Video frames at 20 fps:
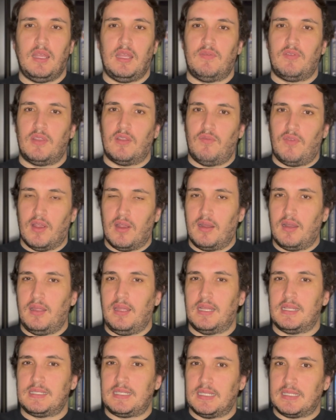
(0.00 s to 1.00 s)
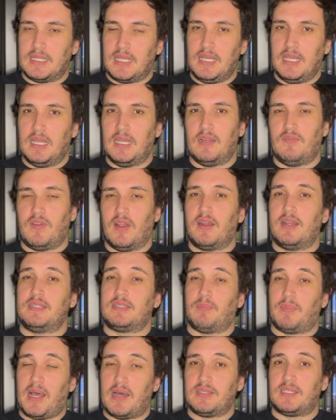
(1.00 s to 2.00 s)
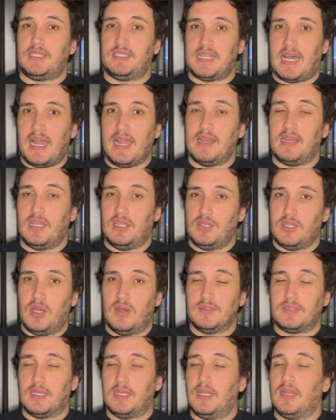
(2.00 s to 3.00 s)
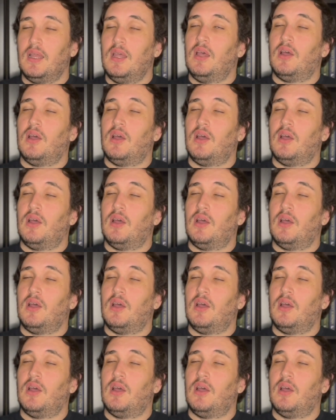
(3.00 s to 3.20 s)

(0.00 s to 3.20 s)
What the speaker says: even though Verity is his king and Verity's about to die and he knows it.